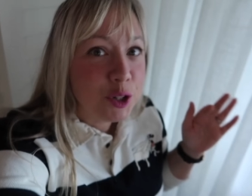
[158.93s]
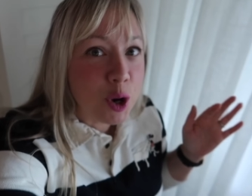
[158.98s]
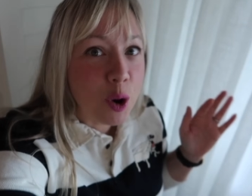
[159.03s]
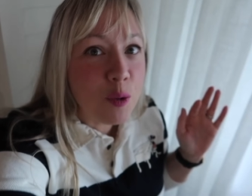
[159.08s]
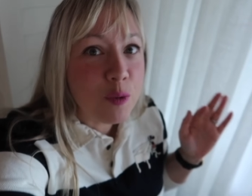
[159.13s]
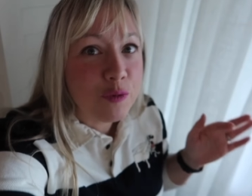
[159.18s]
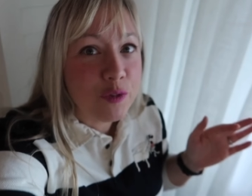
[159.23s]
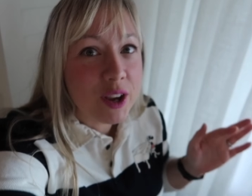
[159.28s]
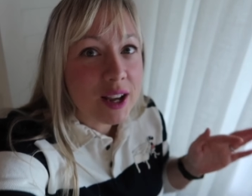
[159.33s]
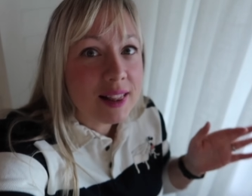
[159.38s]

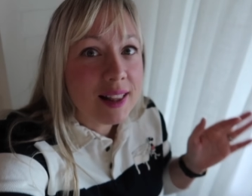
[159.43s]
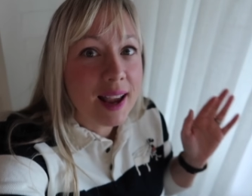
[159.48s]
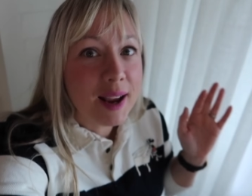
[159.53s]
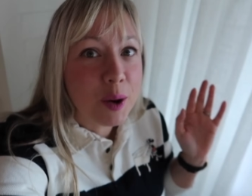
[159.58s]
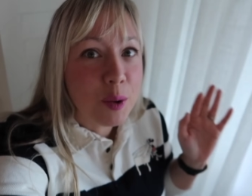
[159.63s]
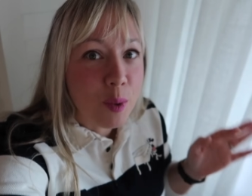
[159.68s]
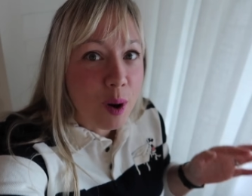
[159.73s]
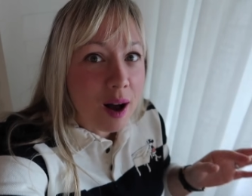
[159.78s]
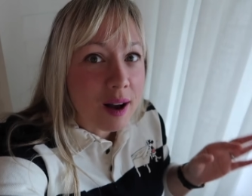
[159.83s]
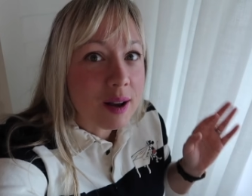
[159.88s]
don't feel like
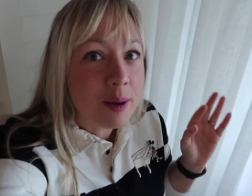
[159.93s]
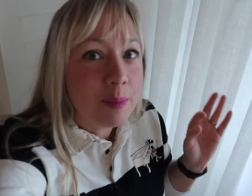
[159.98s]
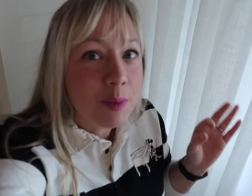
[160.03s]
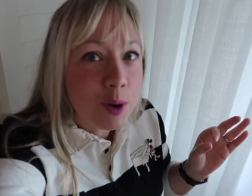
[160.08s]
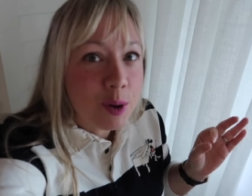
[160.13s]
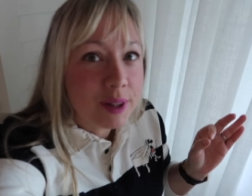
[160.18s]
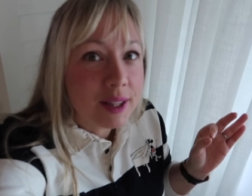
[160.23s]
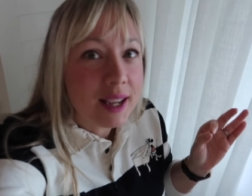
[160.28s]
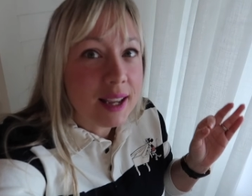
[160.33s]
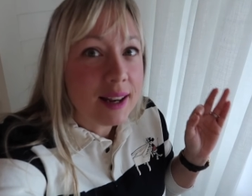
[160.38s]

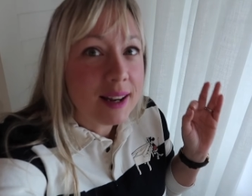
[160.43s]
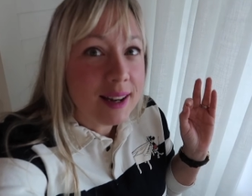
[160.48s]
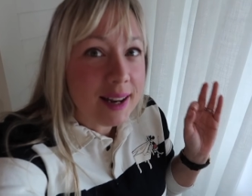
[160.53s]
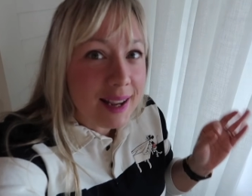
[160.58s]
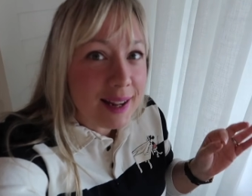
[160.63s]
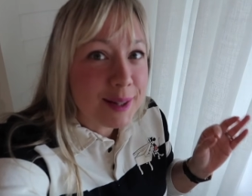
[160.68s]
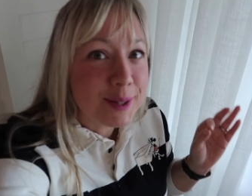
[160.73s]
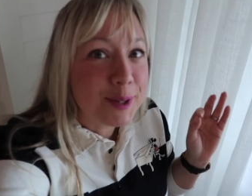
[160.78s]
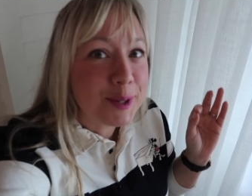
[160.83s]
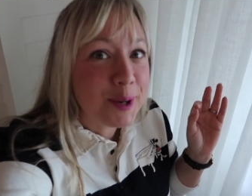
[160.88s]
guacamole
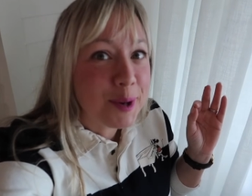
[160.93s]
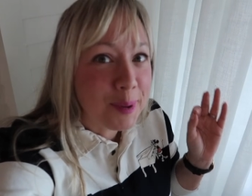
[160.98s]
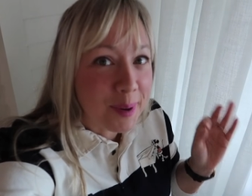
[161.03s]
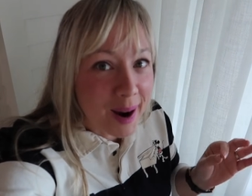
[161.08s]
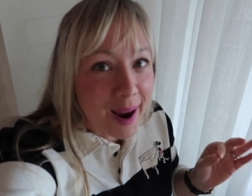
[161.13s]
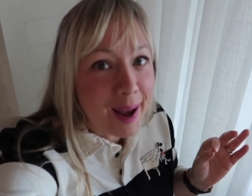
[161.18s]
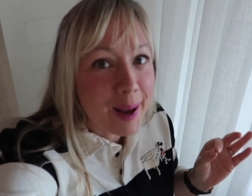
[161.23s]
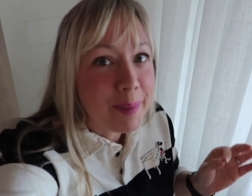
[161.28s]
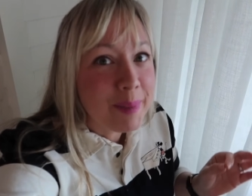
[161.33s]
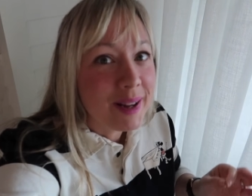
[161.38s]
needs
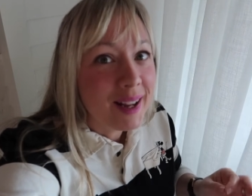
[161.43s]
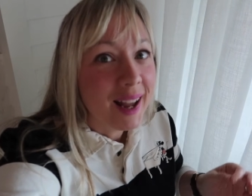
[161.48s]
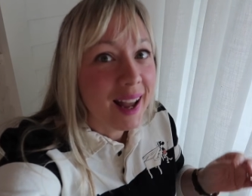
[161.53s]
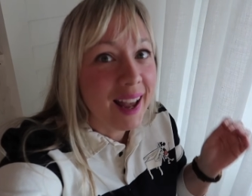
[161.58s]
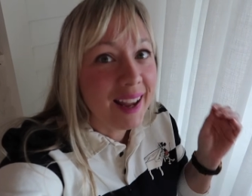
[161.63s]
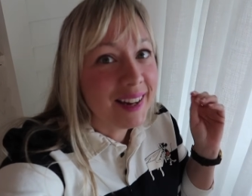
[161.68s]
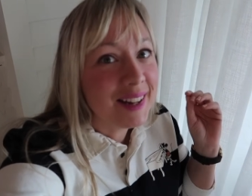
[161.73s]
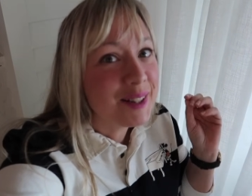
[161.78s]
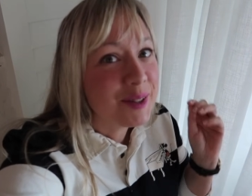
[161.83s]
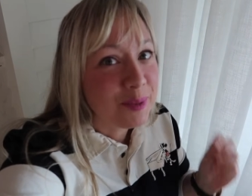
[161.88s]
crab,
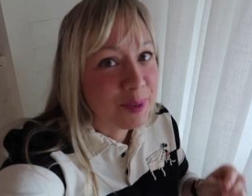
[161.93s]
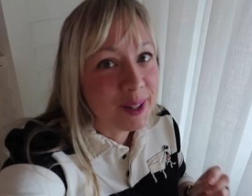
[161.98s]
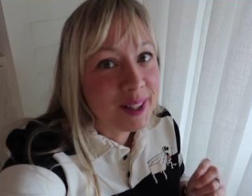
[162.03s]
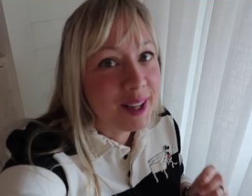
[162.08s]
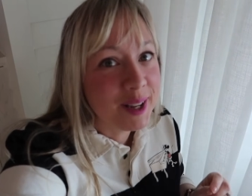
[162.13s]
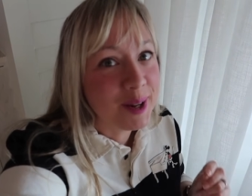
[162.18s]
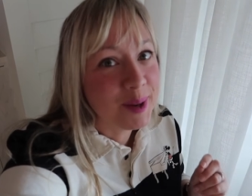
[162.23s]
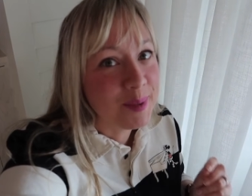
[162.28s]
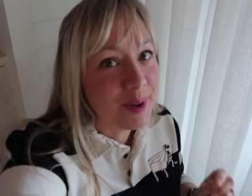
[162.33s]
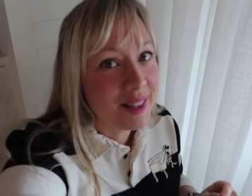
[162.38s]
and it's
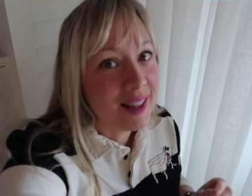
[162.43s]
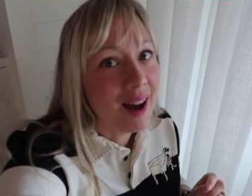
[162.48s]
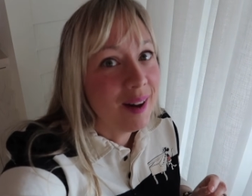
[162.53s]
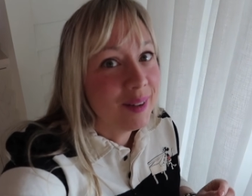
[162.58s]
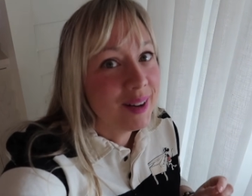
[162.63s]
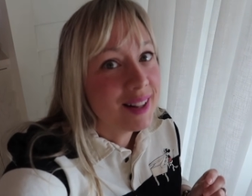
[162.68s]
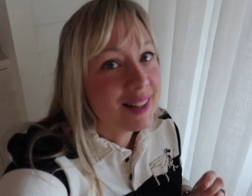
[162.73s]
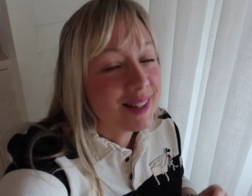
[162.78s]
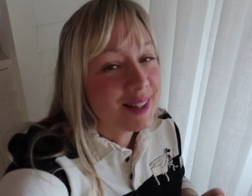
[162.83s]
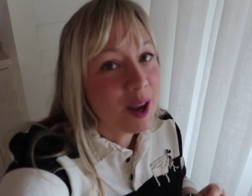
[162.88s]
really good
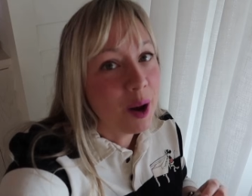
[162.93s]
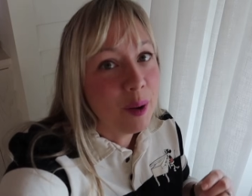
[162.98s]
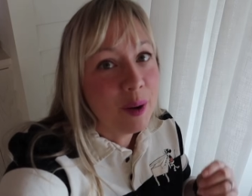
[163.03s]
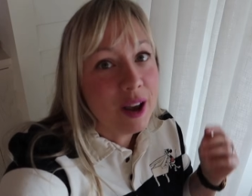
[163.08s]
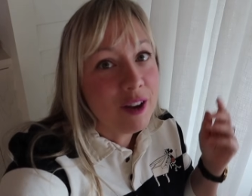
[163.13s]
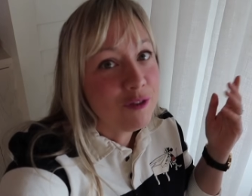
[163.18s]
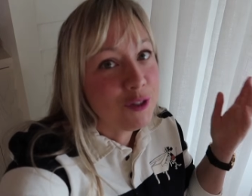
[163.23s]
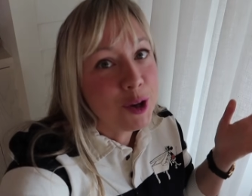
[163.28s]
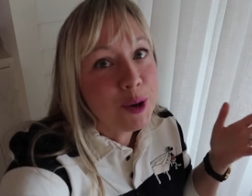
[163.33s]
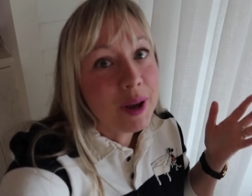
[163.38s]
without it. So
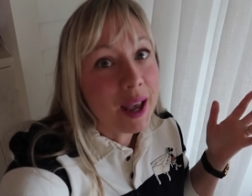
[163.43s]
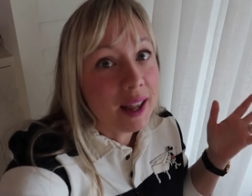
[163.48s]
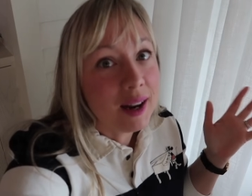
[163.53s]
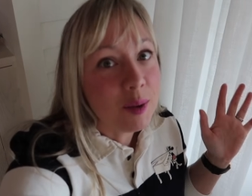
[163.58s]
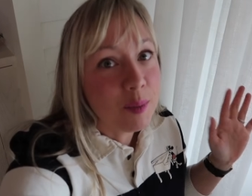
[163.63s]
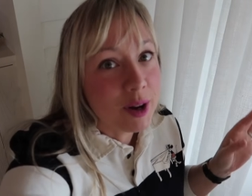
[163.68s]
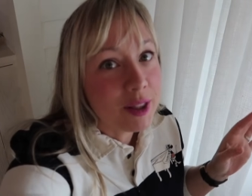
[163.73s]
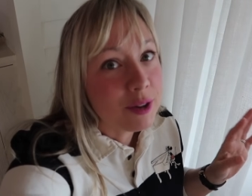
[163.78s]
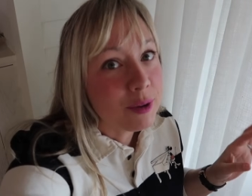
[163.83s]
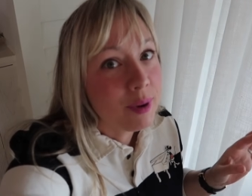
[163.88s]
if you get
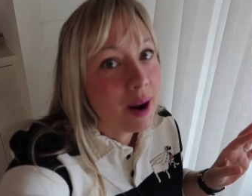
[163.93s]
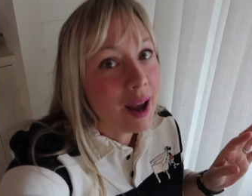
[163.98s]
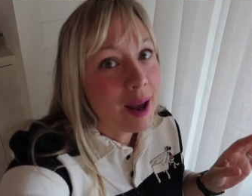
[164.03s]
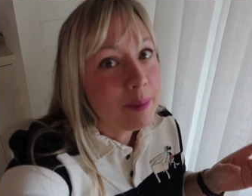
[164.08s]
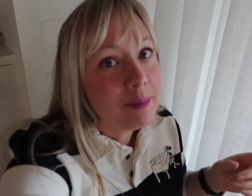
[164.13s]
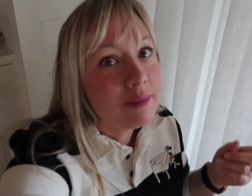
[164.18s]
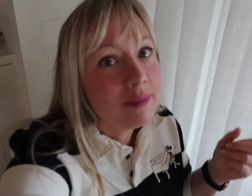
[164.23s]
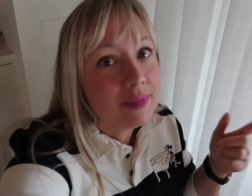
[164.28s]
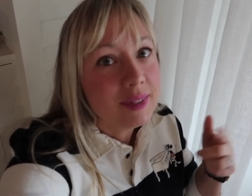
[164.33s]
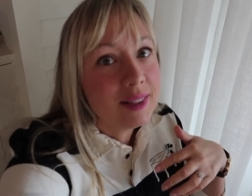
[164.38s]
it with
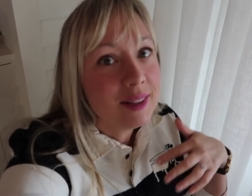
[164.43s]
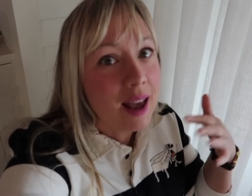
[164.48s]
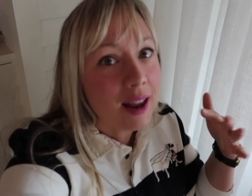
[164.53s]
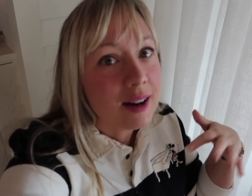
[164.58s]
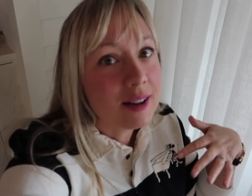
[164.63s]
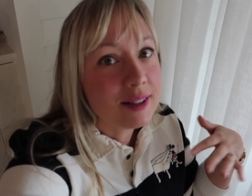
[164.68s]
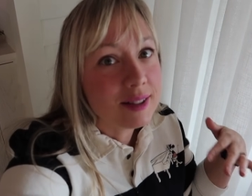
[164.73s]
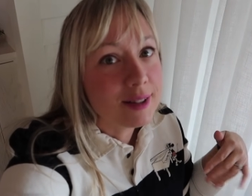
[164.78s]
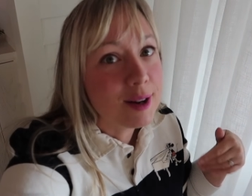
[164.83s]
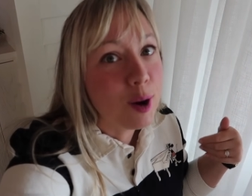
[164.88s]
crab, let
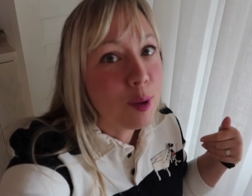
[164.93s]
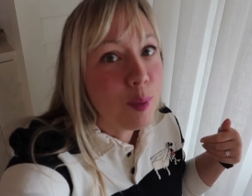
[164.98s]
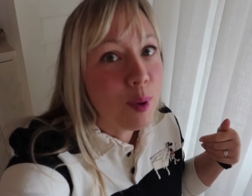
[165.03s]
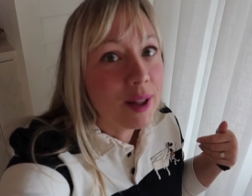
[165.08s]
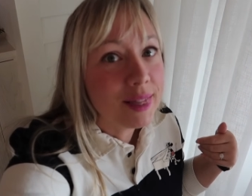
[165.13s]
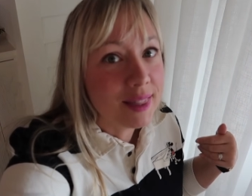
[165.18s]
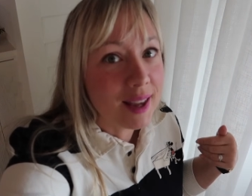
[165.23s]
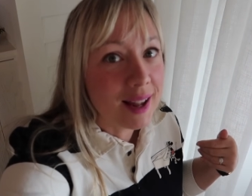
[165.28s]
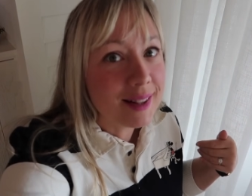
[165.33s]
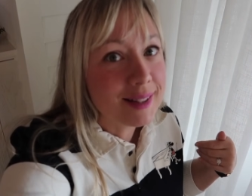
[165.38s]
us know
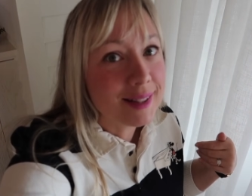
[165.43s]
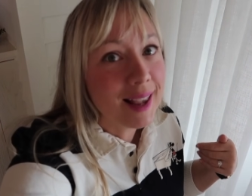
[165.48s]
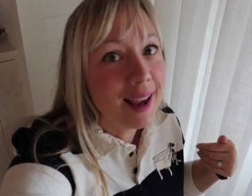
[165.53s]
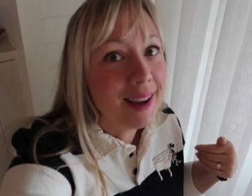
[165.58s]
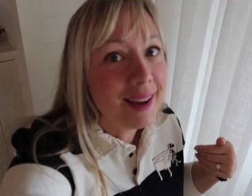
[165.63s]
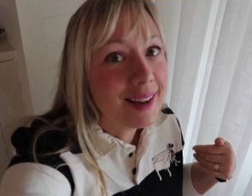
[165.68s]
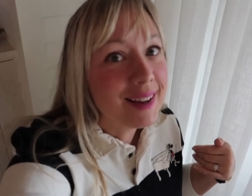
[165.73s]
what that's like.